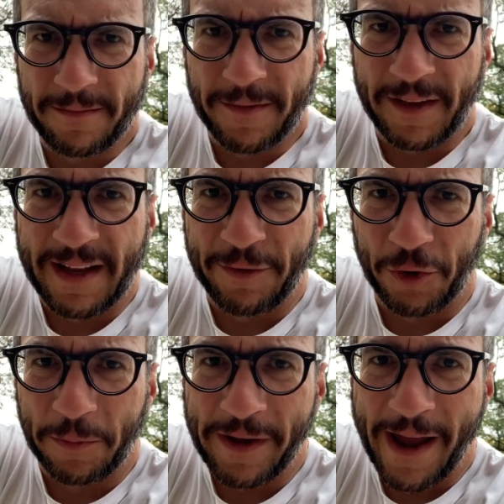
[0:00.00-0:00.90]
The kids are
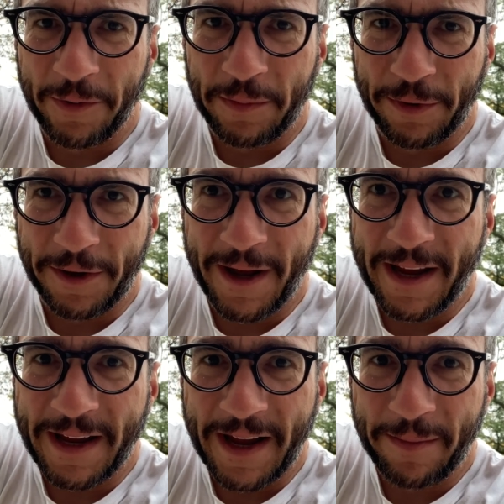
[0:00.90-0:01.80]
gonna be angry, but I
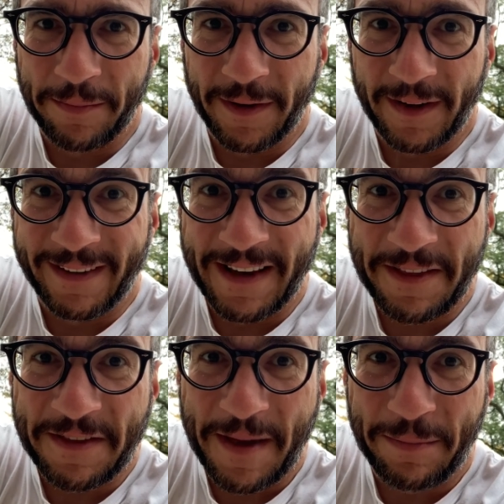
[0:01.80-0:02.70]
am uh,
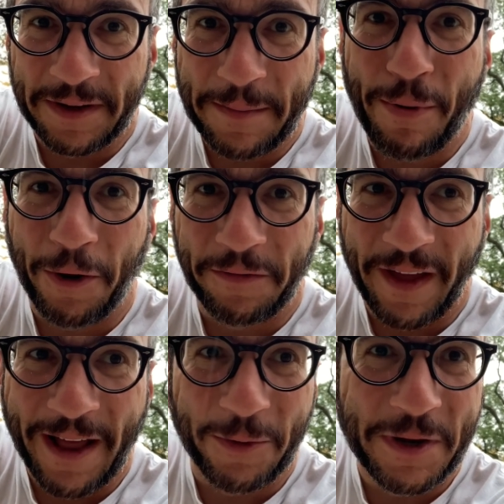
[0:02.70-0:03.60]
disassembling part of the
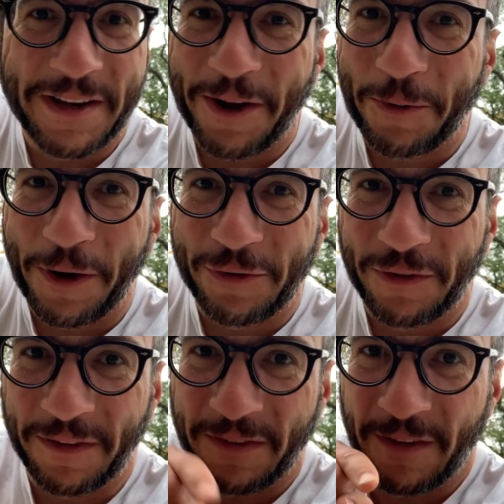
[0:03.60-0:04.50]
Halloween
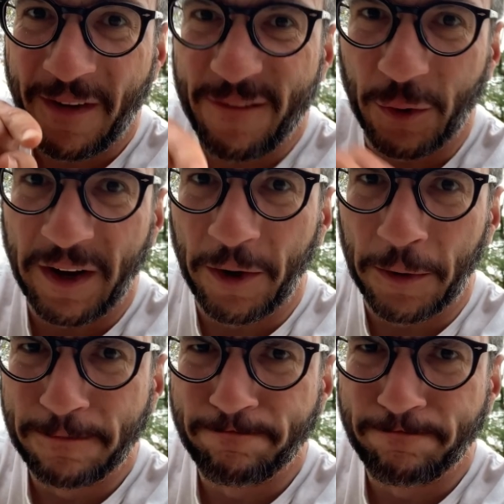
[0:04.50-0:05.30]
decorations for dinner.